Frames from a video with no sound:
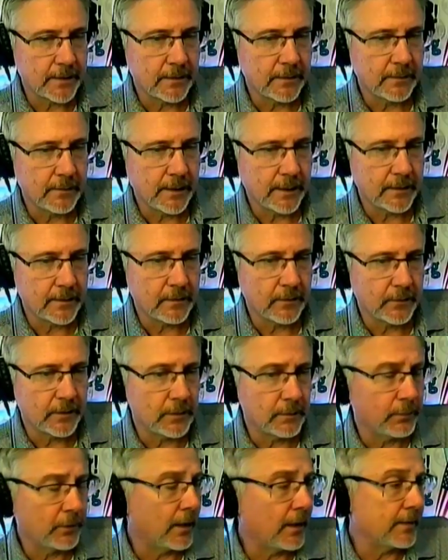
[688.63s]
that is no
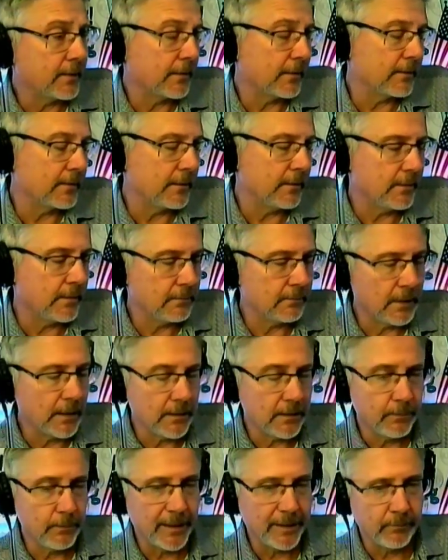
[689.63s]
surprise because he's he's
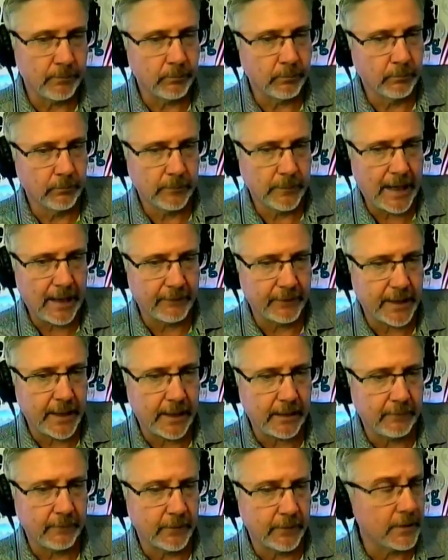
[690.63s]
been
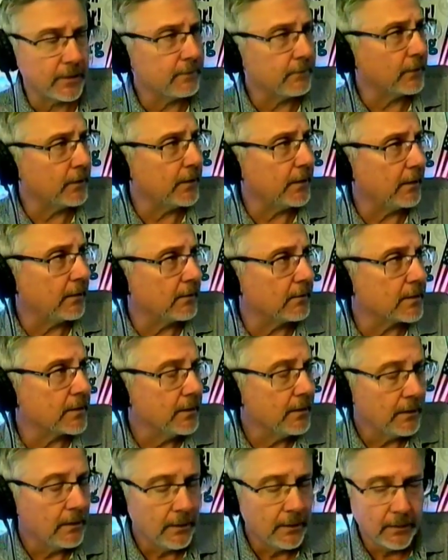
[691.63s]
advocating for this for years.
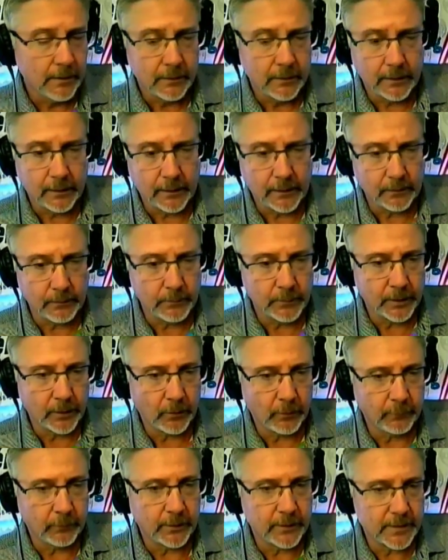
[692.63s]
Um, but
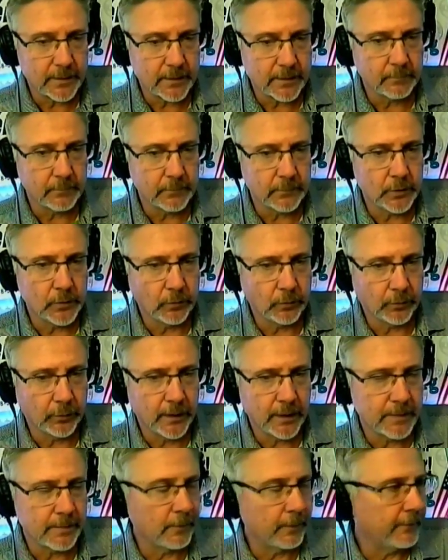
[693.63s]
hopefully, some cooler
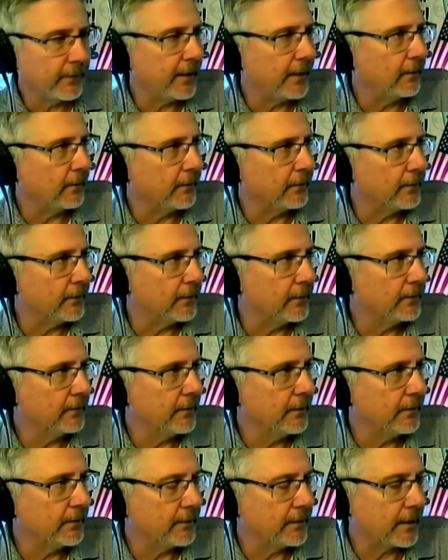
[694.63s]
heads prevail in the
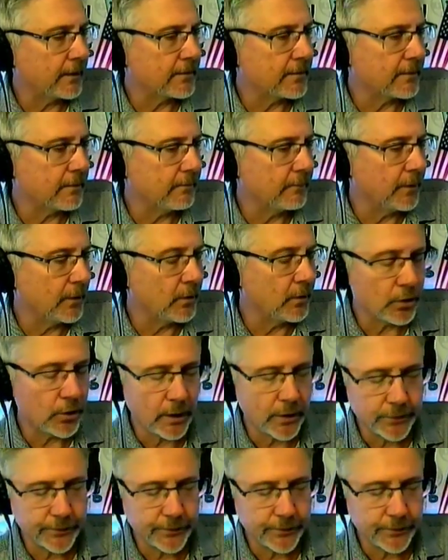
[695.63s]
in the next administration.